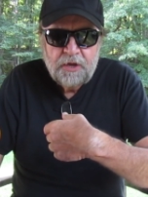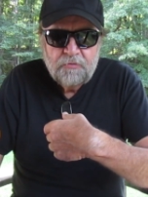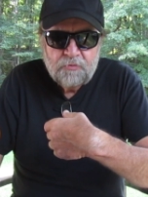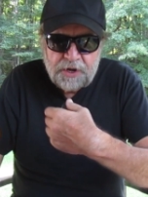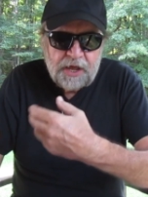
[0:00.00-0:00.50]

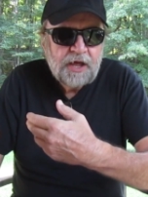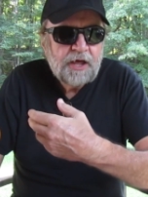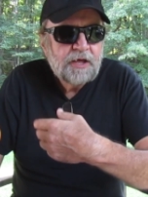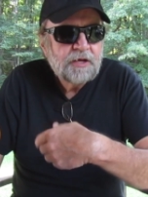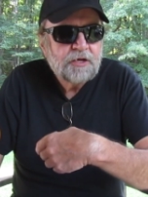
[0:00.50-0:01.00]
When
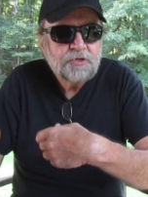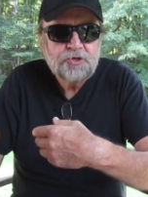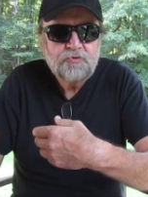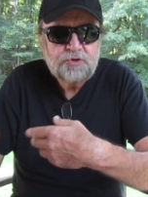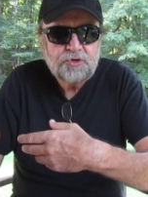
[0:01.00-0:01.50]
I
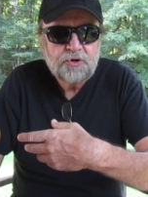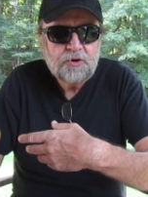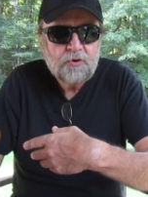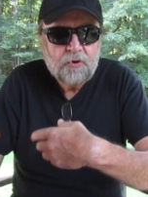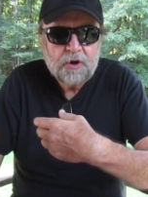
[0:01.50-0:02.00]
consume
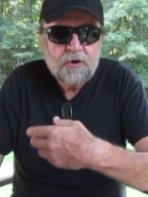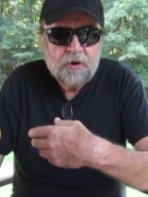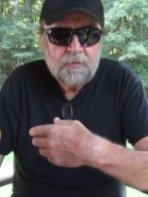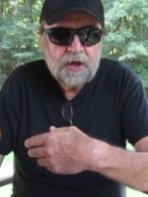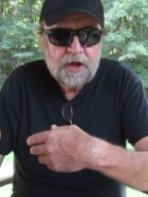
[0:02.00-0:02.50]
sugar or a
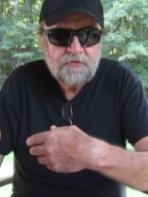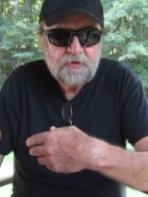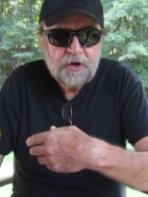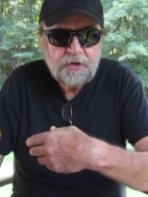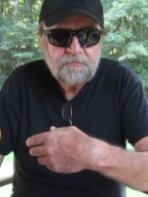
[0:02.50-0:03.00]

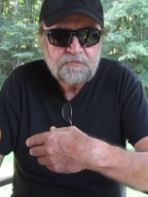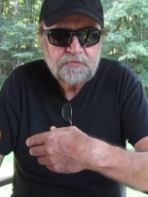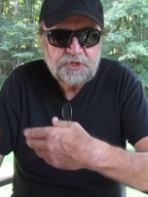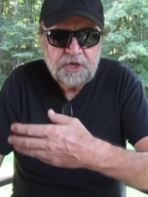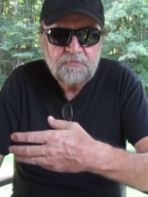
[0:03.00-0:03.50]
carbohydrate,
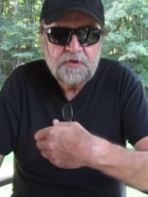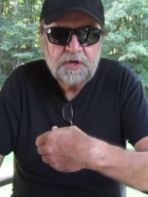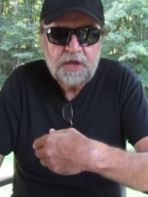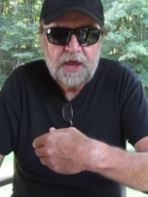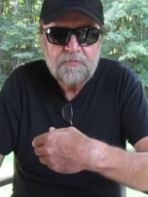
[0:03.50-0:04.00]
same
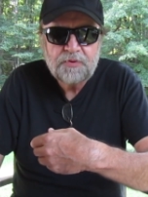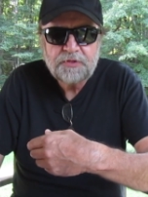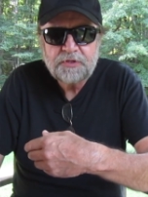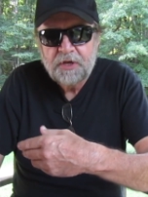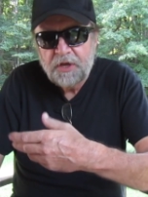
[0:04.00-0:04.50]
thing
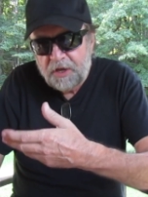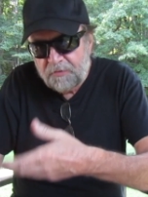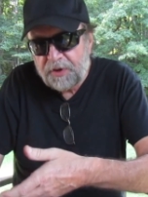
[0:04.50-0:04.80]
happens.